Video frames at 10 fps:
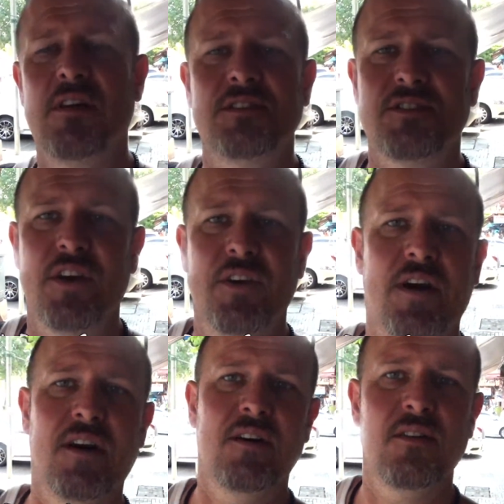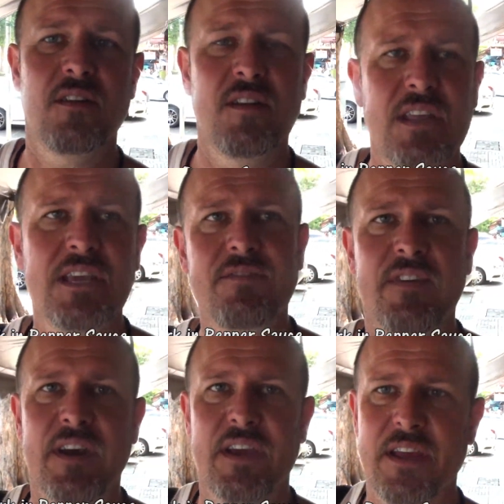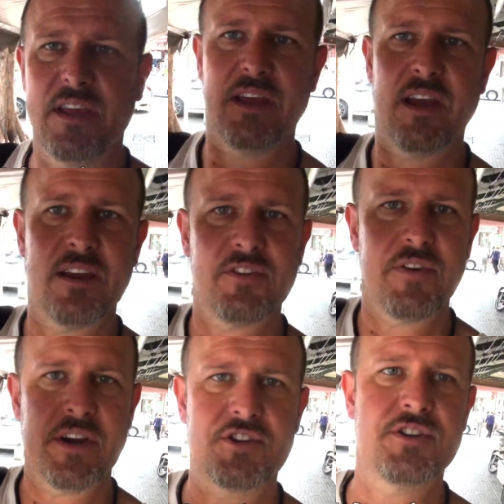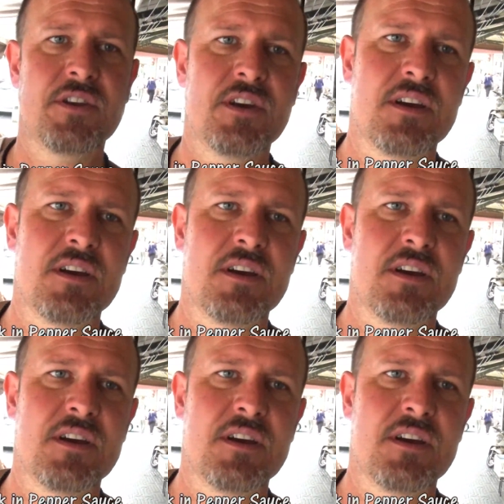So I'll leave a direction